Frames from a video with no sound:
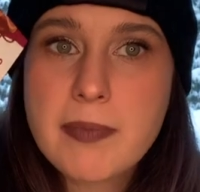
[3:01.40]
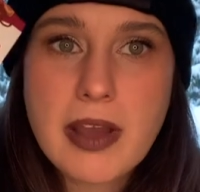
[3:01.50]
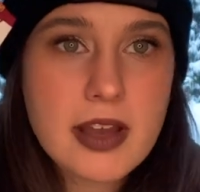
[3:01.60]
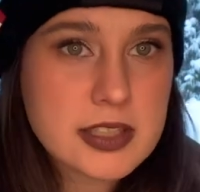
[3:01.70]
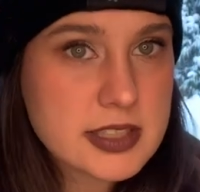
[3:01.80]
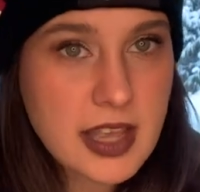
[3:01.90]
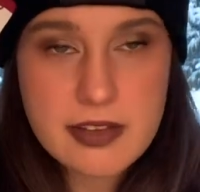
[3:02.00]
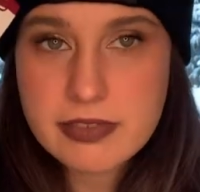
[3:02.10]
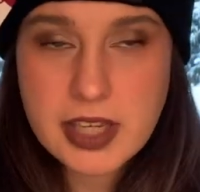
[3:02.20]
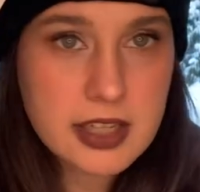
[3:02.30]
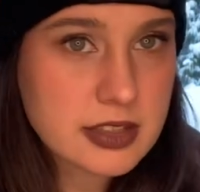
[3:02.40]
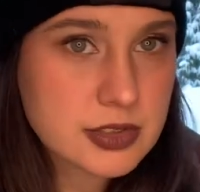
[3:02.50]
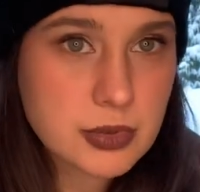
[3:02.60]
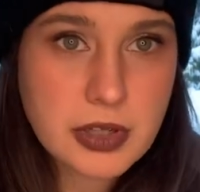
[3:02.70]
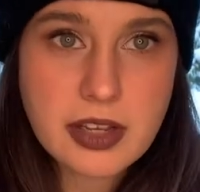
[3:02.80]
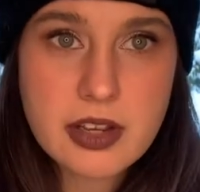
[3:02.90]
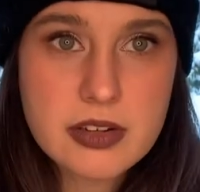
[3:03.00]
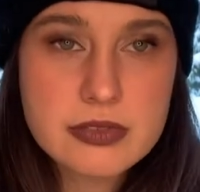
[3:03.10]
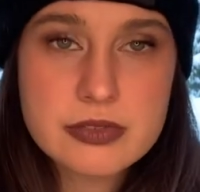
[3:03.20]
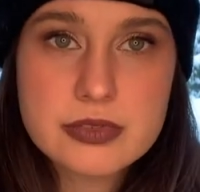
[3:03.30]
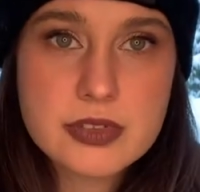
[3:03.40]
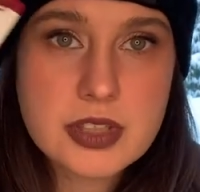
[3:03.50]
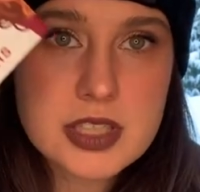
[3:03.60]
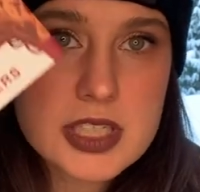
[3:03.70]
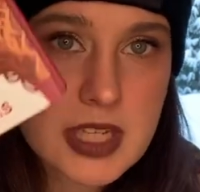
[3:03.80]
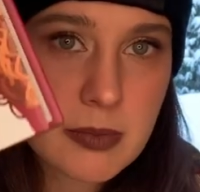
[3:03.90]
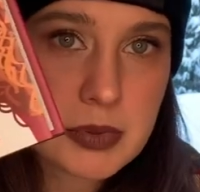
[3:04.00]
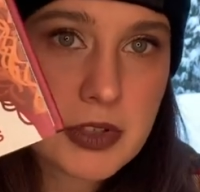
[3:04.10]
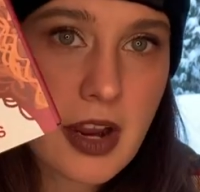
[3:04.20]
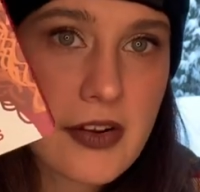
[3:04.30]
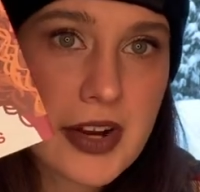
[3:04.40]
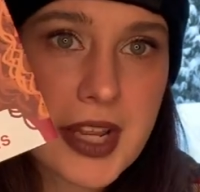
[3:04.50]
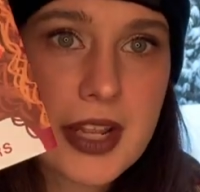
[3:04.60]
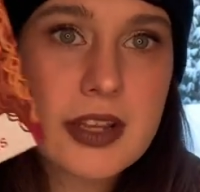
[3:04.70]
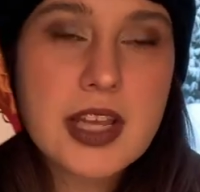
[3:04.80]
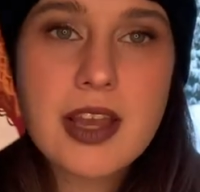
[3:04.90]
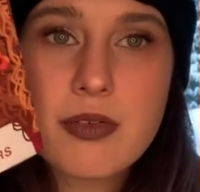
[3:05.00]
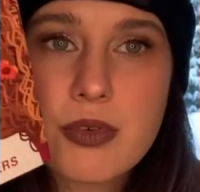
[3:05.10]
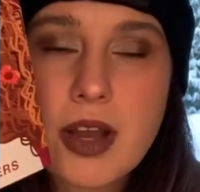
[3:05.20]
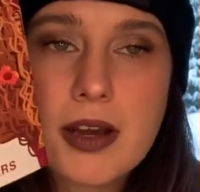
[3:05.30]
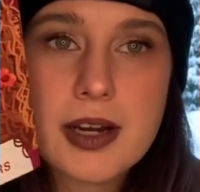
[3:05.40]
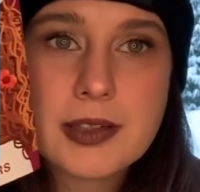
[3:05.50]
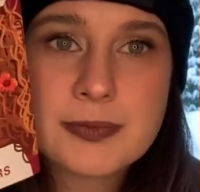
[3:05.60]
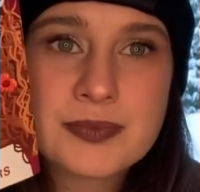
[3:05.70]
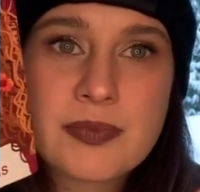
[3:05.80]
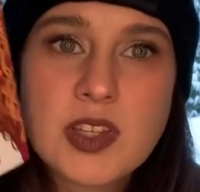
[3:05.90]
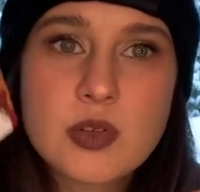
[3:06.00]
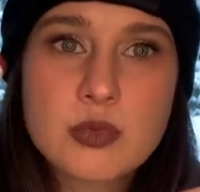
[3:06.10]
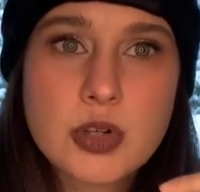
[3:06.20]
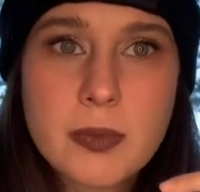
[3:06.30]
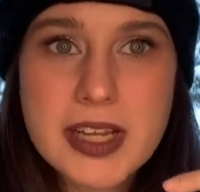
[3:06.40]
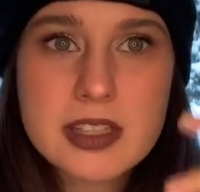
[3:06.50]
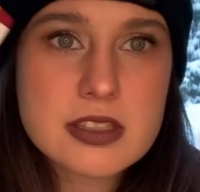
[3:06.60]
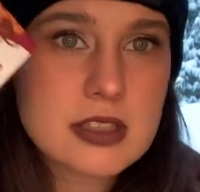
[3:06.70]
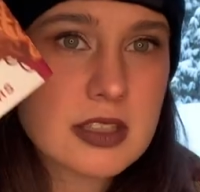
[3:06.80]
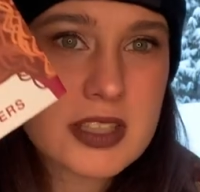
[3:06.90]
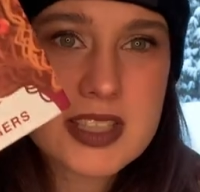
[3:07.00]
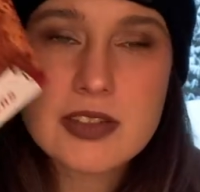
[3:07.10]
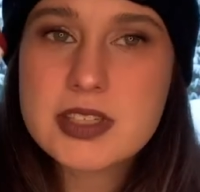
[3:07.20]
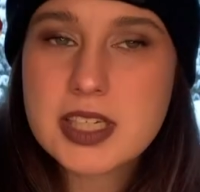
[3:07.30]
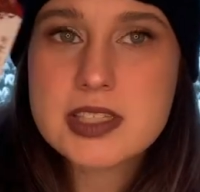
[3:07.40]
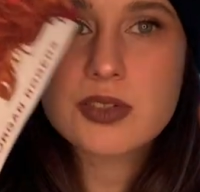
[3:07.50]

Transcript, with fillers: P O C sapphic sort of contemporary um, romance. It sounds like it's